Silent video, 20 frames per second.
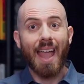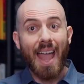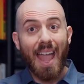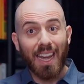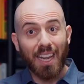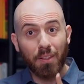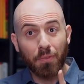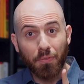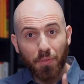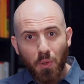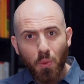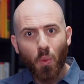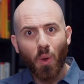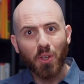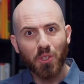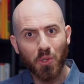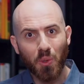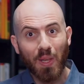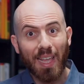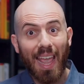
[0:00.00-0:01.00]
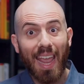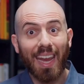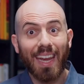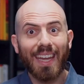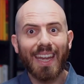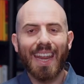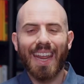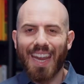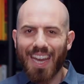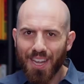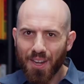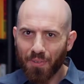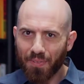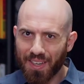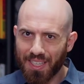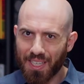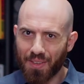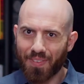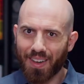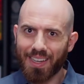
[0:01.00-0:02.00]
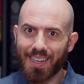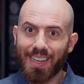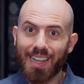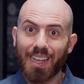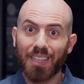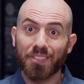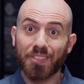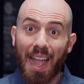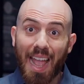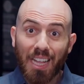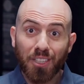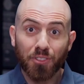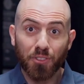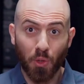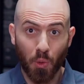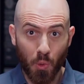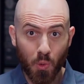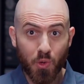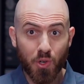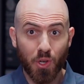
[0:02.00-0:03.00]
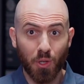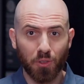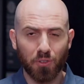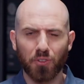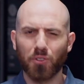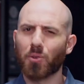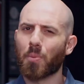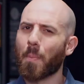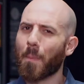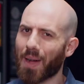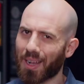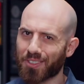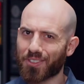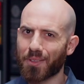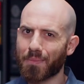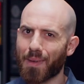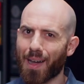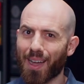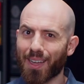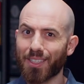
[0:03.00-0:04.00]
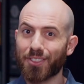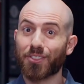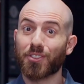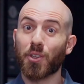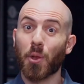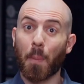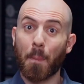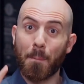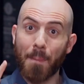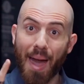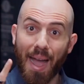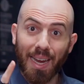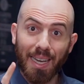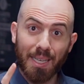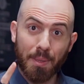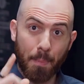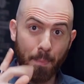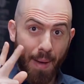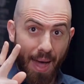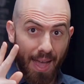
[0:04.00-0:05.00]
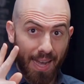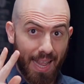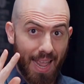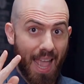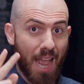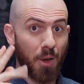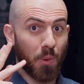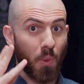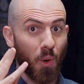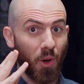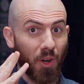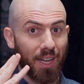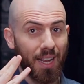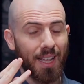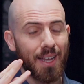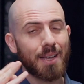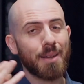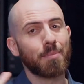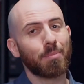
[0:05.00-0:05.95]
And if you want to gain innovative ideas and solutions to maximize your mind, body, and work,